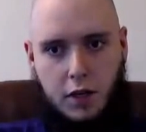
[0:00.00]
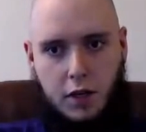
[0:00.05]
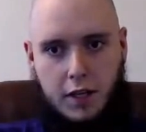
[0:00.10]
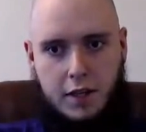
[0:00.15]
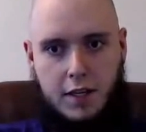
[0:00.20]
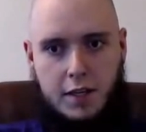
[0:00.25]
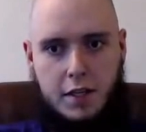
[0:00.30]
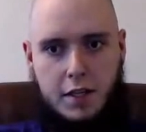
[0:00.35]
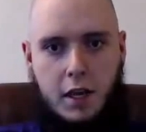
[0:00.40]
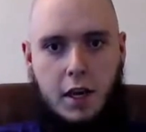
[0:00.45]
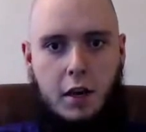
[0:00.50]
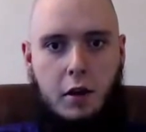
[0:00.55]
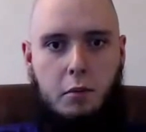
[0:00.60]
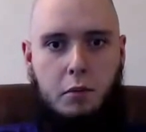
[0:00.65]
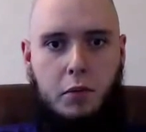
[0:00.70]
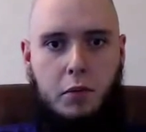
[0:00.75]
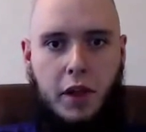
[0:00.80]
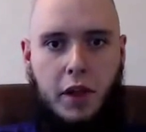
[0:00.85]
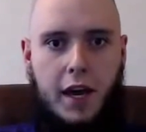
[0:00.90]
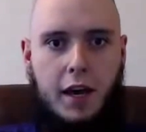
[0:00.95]
You'll get these
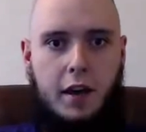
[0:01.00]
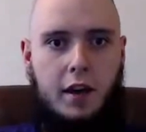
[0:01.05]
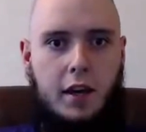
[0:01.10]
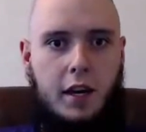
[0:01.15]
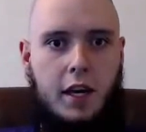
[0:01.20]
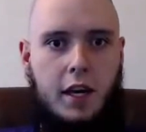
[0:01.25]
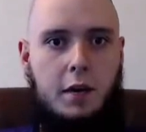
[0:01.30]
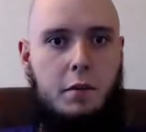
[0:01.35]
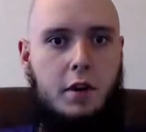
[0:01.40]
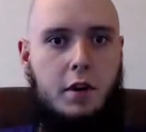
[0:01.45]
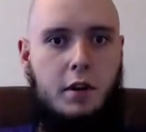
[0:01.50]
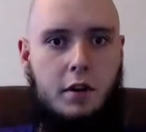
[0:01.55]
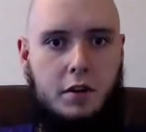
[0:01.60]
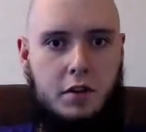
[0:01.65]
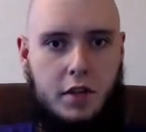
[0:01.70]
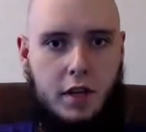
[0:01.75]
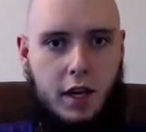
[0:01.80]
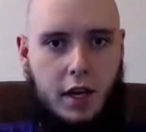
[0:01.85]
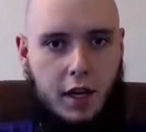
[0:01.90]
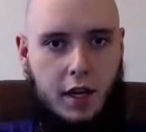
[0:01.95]
plant
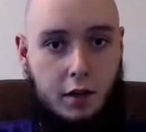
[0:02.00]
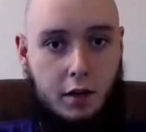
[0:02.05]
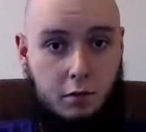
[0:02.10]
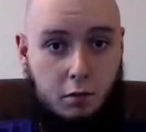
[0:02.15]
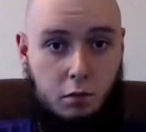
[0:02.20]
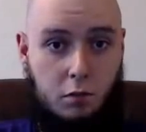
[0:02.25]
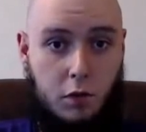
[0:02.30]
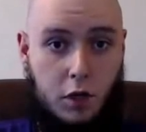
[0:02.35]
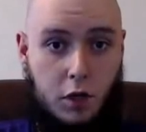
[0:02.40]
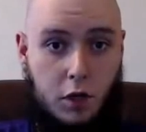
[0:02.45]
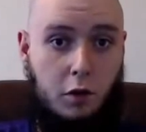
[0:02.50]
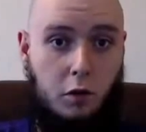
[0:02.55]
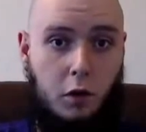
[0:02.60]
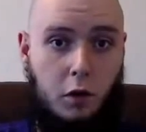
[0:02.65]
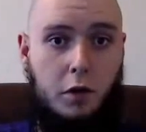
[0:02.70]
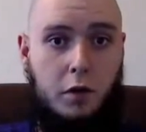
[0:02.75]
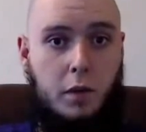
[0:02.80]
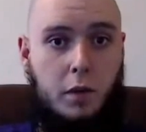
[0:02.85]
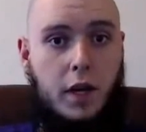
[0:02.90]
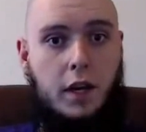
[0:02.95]
inhibitors and
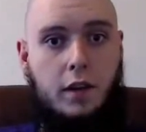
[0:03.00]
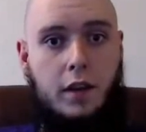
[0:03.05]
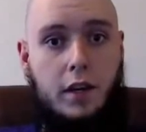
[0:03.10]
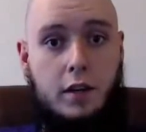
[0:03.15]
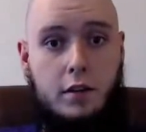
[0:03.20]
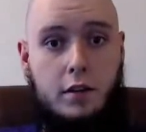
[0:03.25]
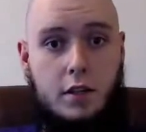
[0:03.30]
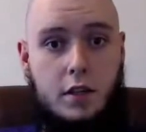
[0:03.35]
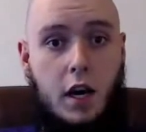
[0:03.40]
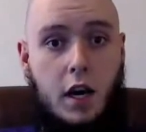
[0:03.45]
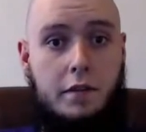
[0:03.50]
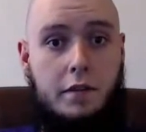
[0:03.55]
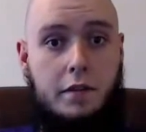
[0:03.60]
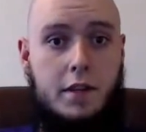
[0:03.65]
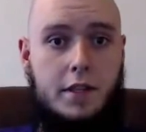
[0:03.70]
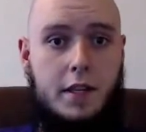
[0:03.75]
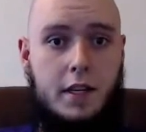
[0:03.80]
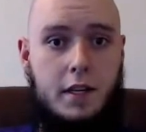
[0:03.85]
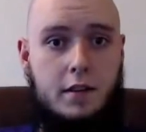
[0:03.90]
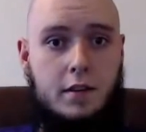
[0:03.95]
growth regulators
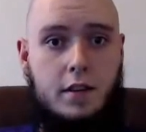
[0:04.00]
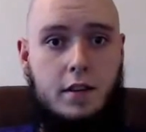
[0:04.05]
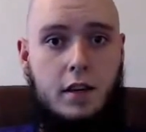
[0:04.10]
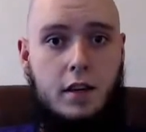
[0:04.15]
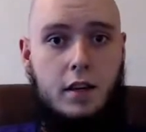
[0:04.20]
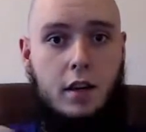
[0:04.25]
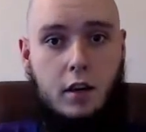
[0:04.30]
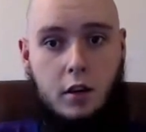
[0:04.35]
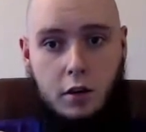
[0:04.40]
off the seeds.